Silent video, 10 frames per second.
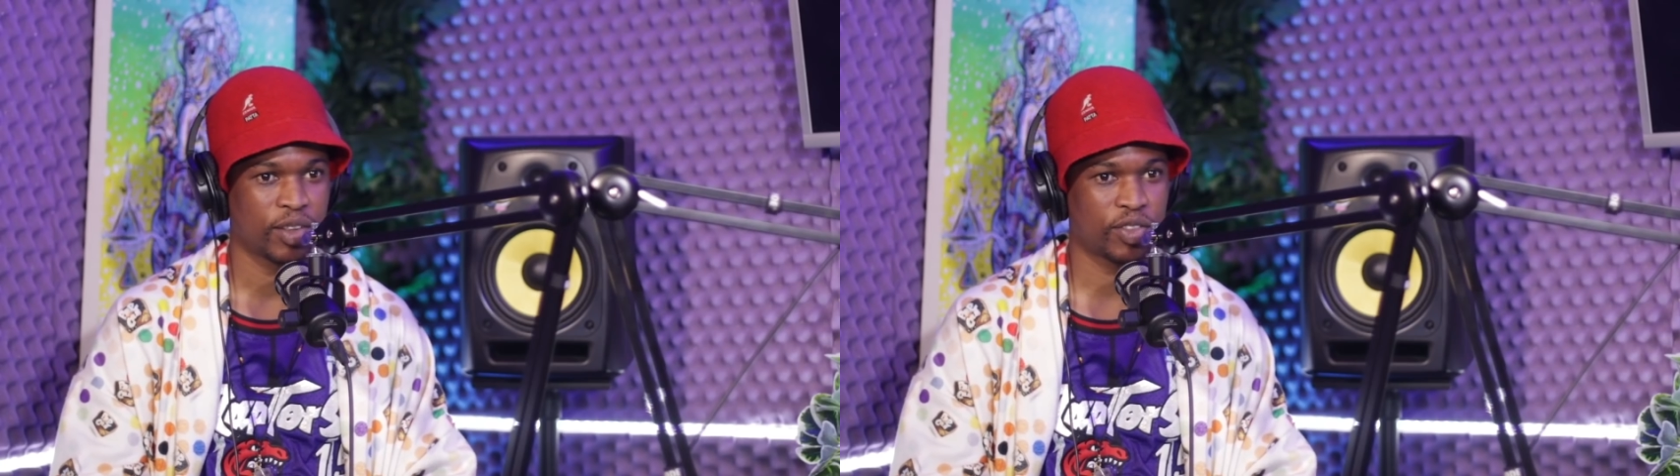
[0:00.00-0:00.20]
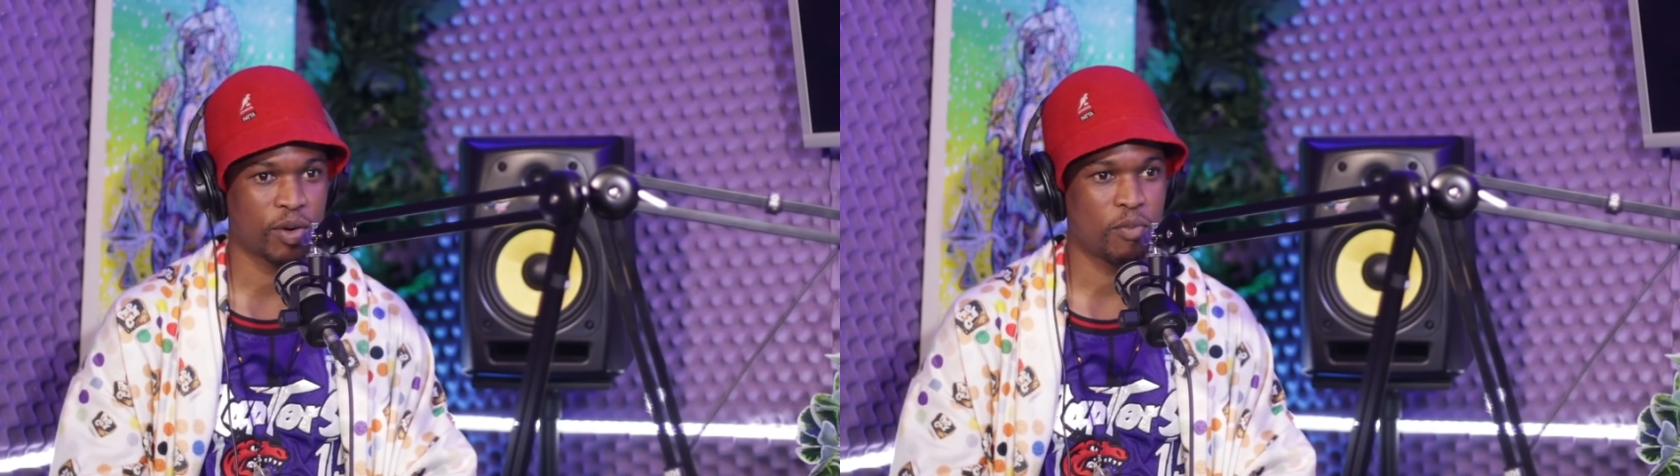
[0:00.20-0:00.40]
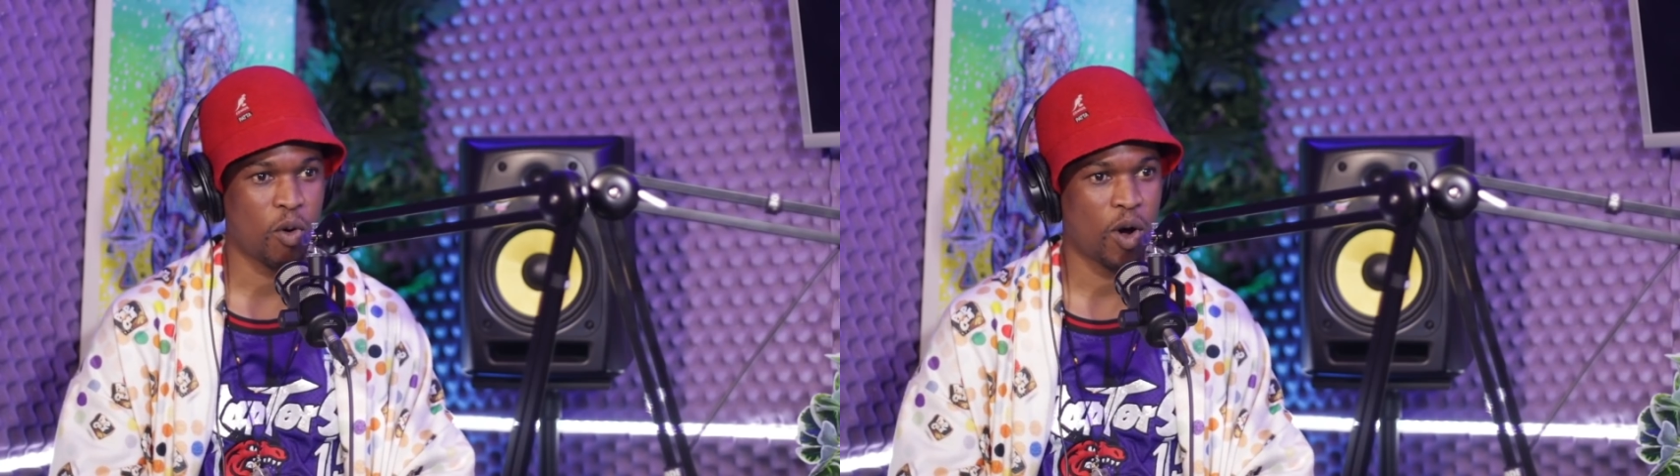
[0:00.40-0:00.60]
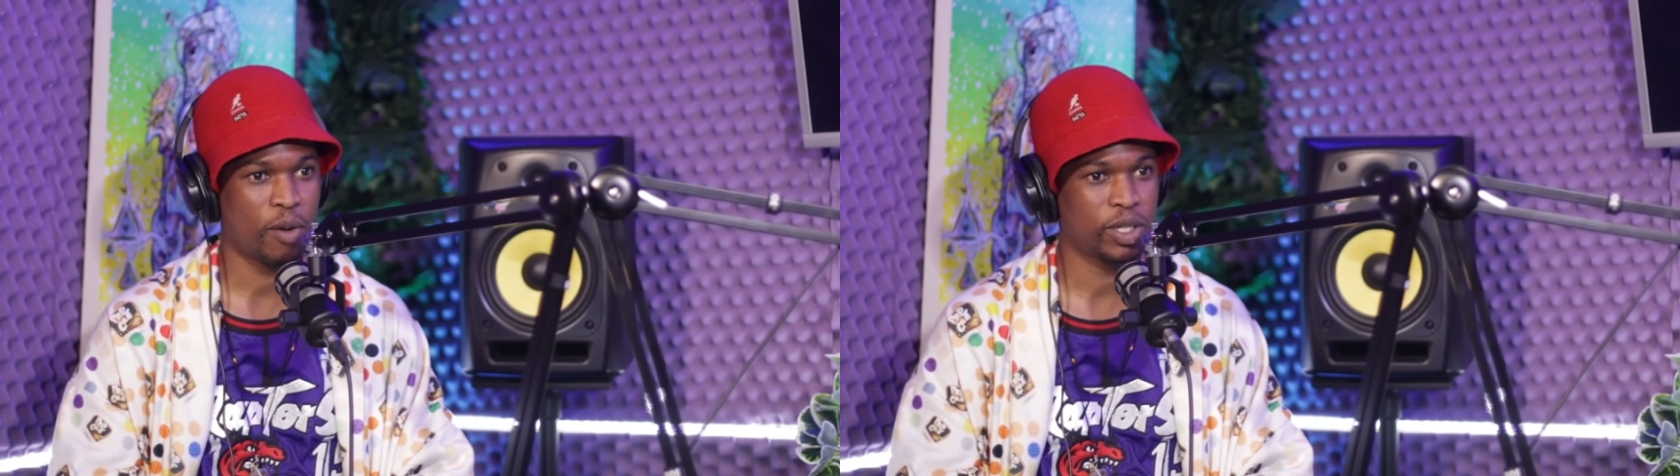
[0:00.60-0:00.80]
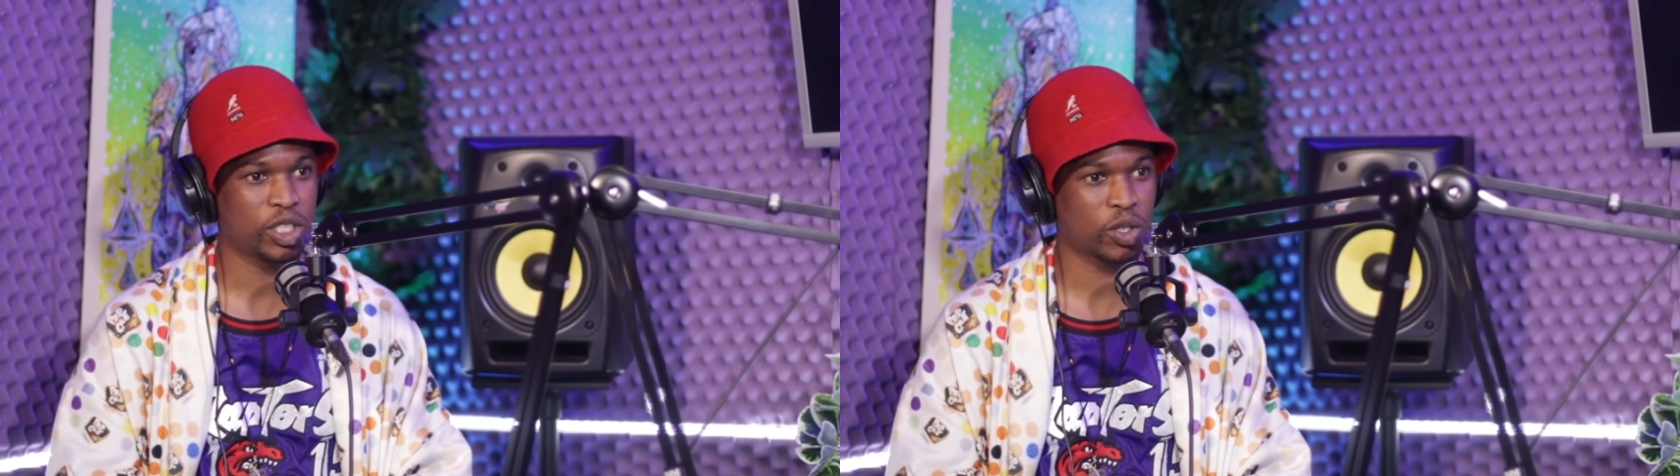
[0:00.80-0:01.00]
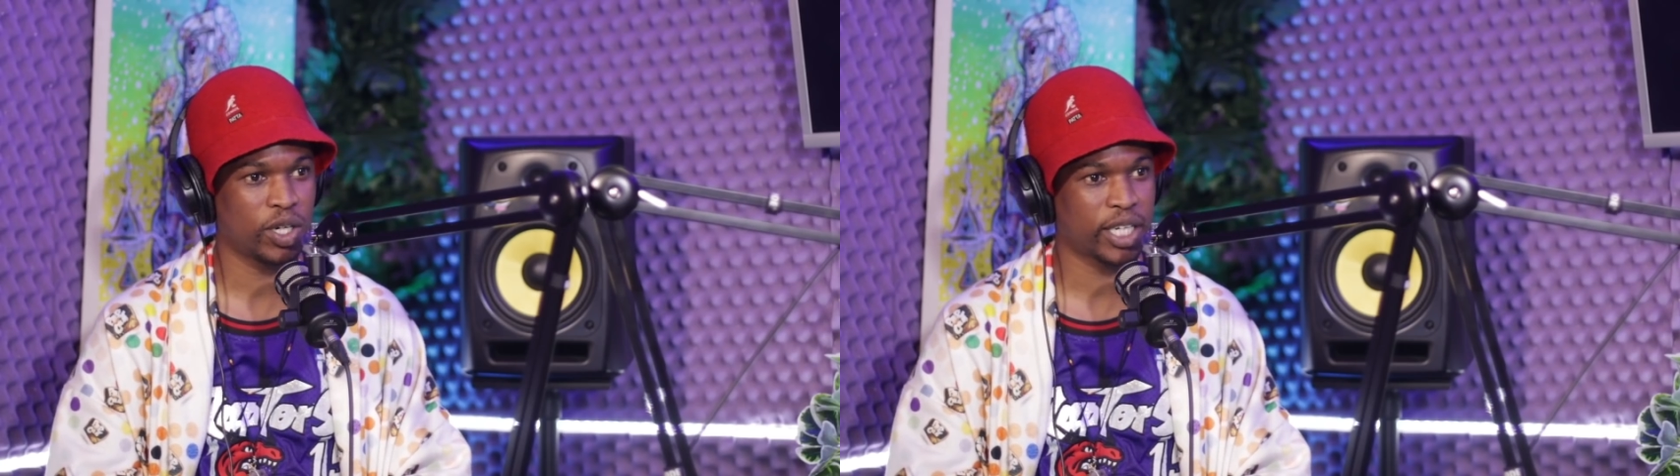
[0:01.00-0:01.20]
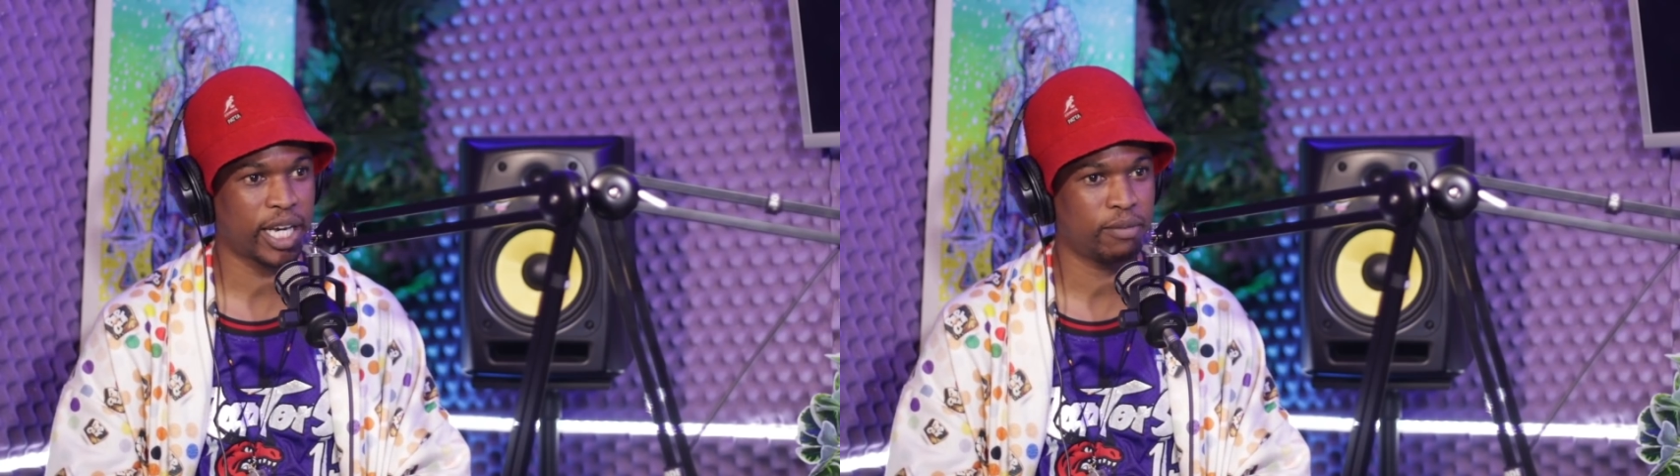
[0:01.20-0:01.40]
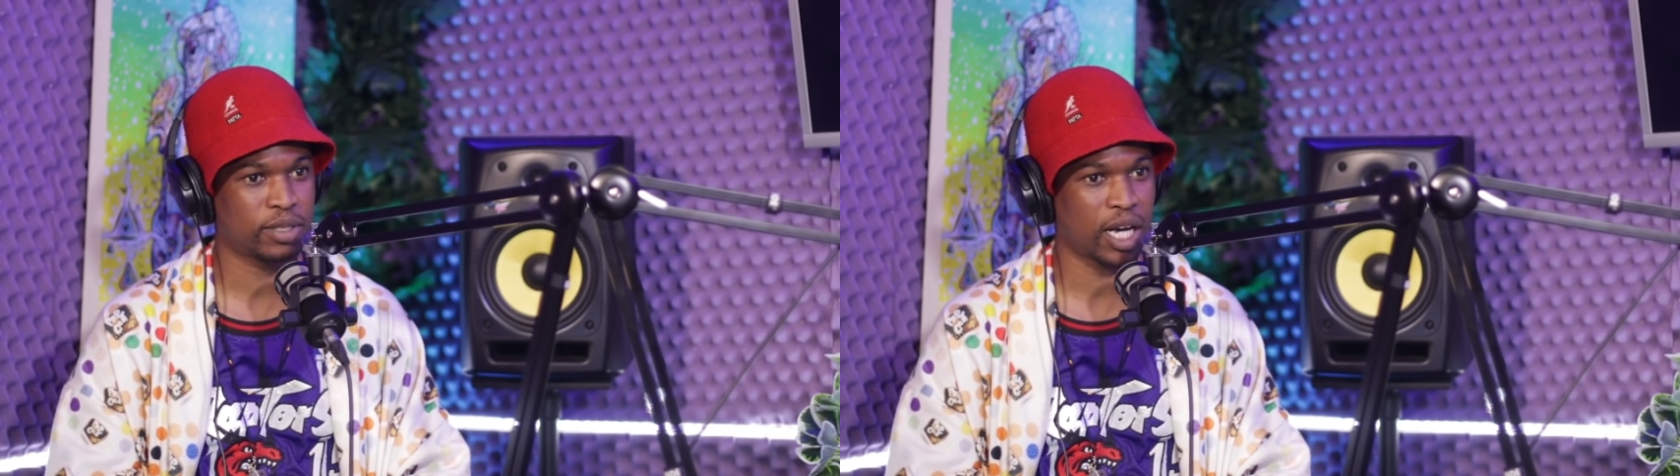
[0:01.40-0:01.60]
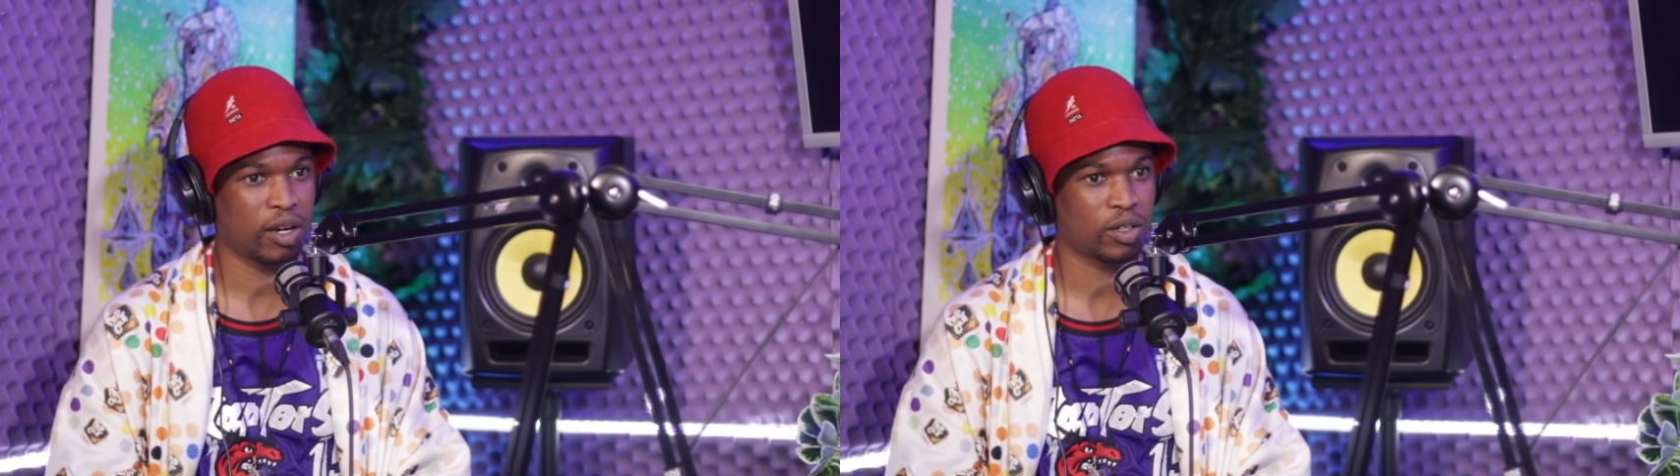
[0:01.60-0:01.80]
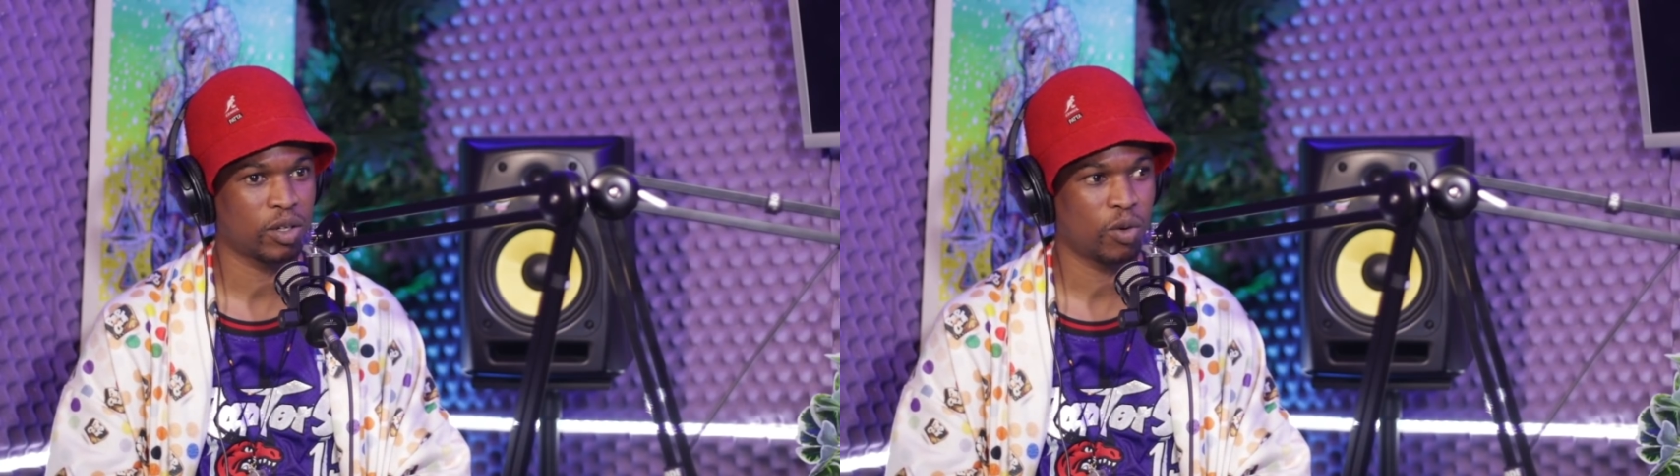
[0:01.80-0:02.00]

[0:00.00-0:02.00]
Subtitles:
the more I'm enjoying Cape Town.